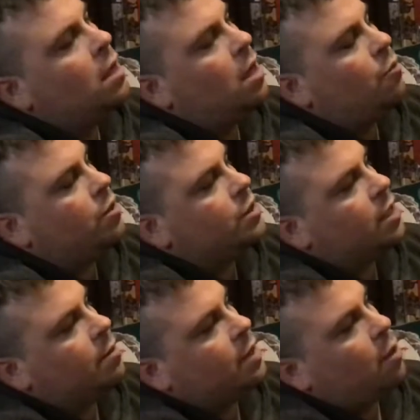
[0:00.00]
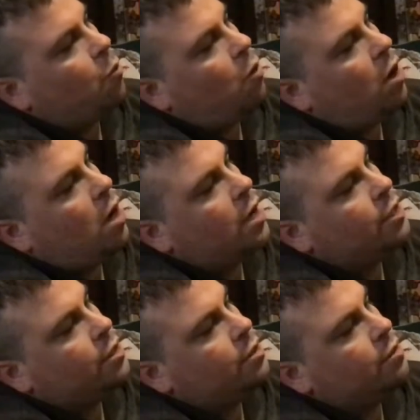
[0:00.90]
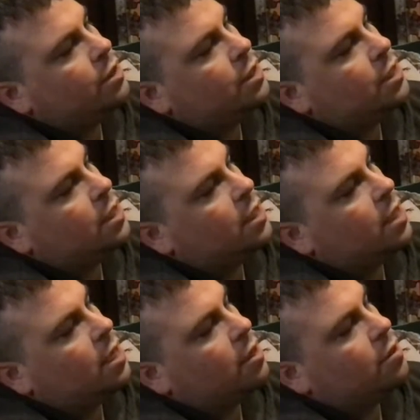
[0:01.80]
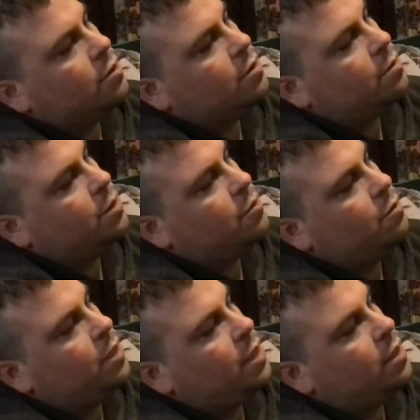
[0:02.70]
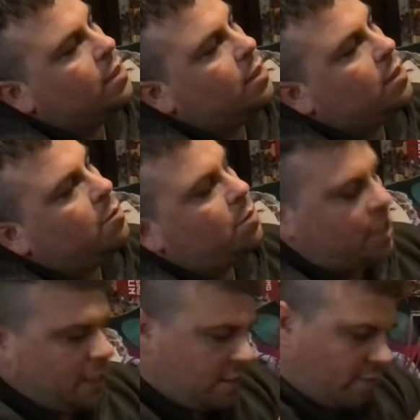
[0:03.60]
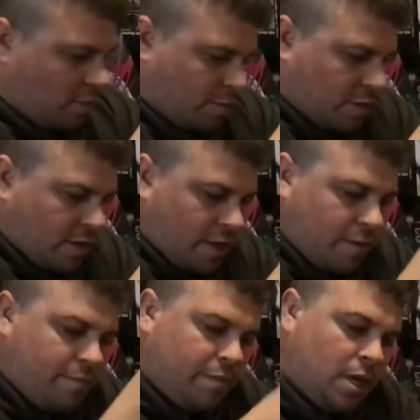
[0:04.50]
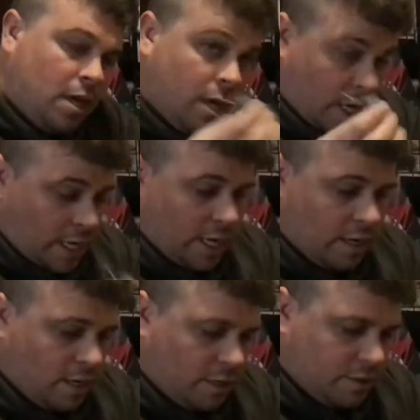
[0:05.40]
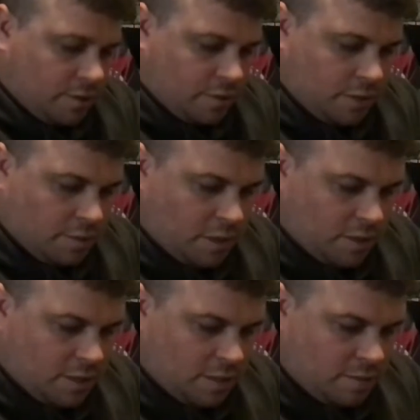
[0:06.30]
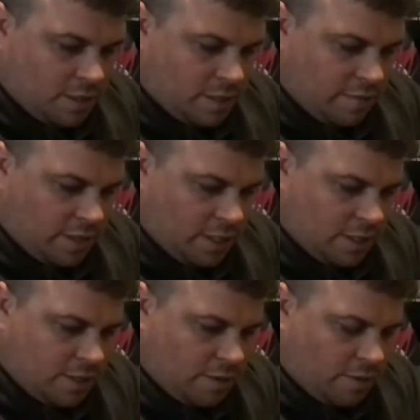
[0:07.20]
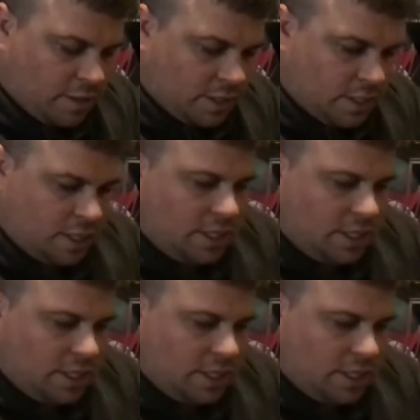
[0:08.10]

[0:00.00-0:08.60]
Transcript: when I was talking about that wash, you can see it kind of goes between the little plates of armor there. Again, I'll do some close-ups of these so you can see